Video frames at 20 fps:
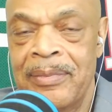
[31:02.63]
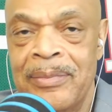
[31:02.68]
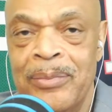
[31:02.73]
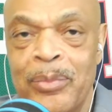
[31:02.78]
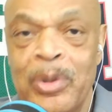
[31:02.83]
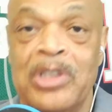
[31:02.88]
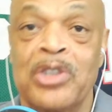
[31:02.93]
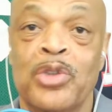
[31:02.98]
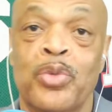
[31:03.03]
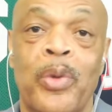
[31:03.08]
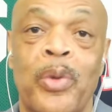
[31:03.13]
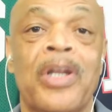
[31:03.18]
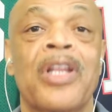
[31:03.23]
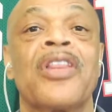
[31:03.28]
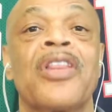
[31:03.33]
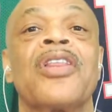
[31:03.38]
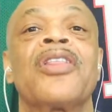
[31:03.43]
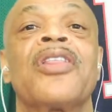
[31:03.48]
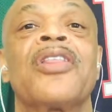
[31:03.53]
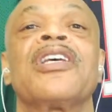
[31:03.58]
which is one of
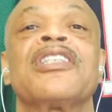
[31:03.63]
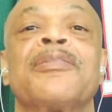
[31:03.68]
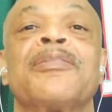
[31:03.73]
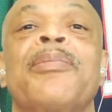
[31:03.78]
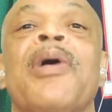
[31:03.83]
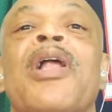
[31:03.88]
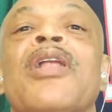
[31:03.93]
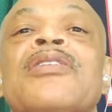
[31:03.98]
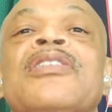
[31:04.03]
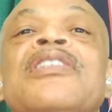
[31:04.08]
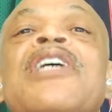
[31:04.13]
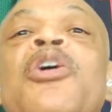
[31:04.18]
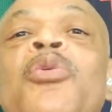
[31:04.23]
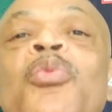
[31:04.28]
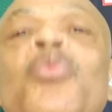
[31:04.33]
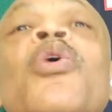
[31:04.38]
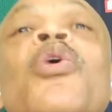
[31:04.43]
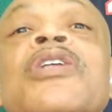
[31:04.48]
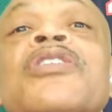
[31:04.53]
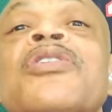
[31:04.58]
the things Belichick
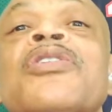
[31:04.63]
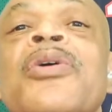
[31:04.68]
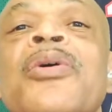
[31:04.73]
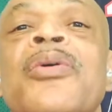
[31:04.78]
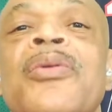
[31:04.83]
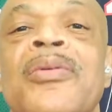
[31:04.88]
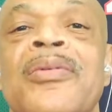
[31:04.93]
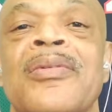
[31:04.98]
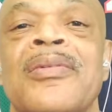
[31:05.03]
would do.